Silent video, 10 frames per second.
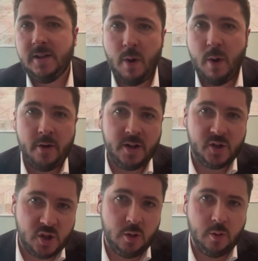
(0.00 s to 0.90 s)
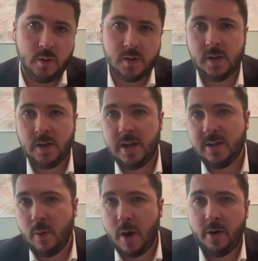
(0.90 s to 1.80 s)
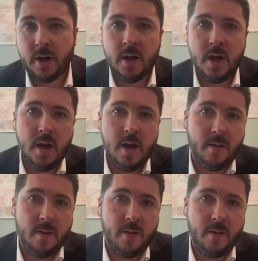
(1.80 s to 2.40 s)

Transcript: he's wearing suits and he's wearing